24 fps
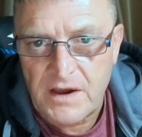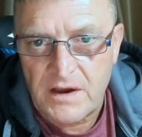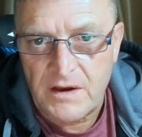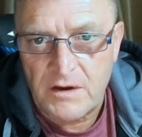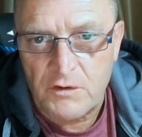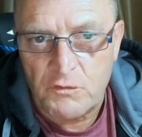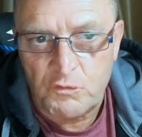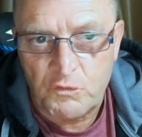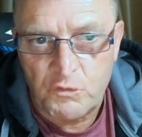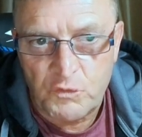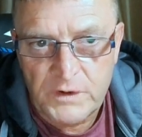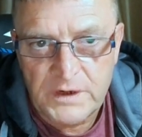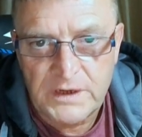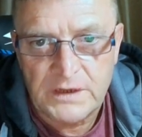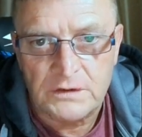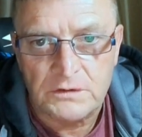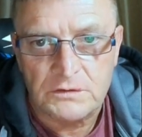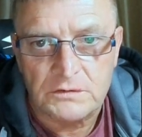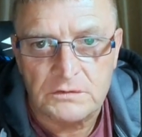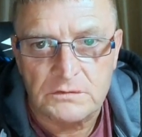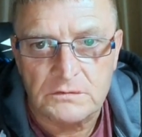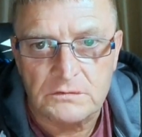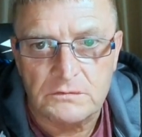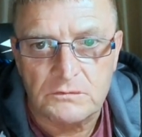
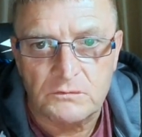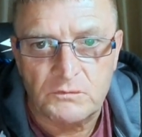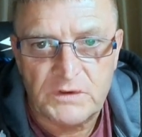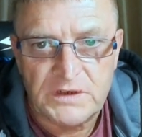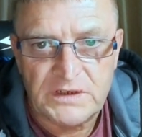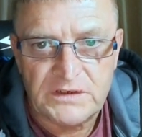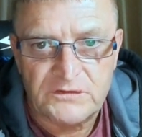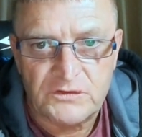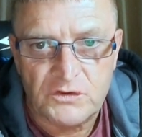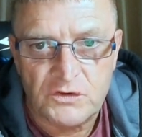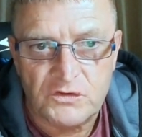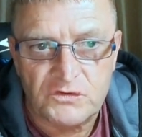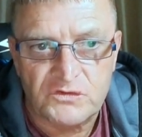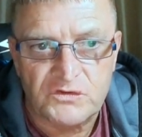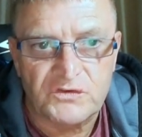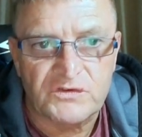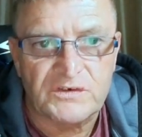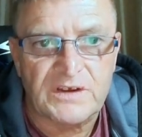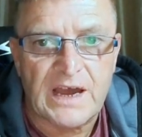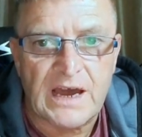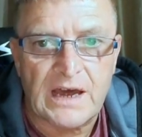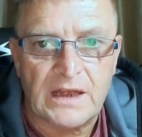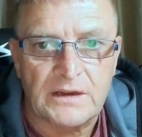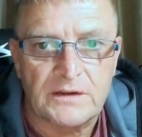real researchers
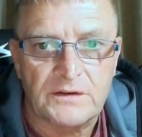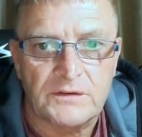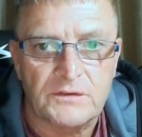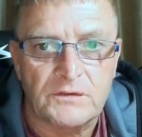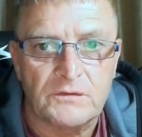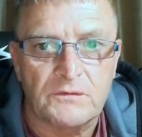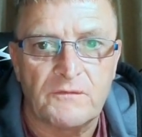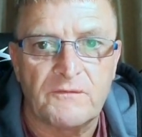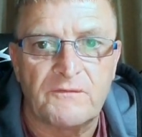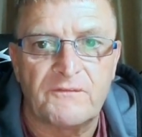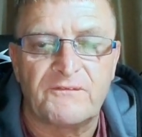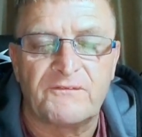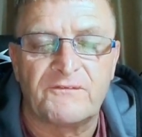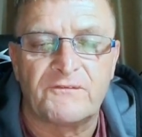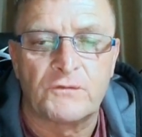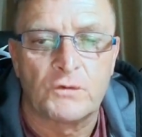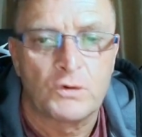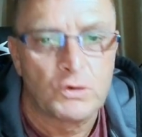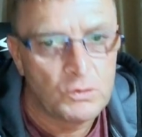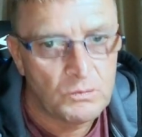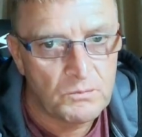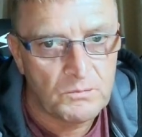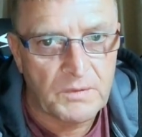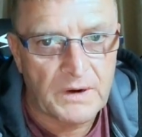and
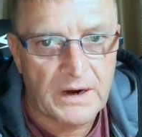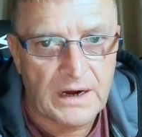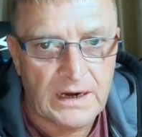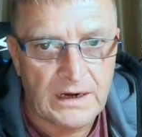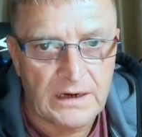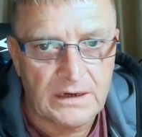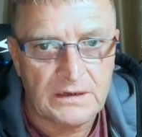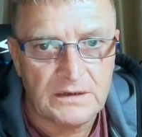fruit bat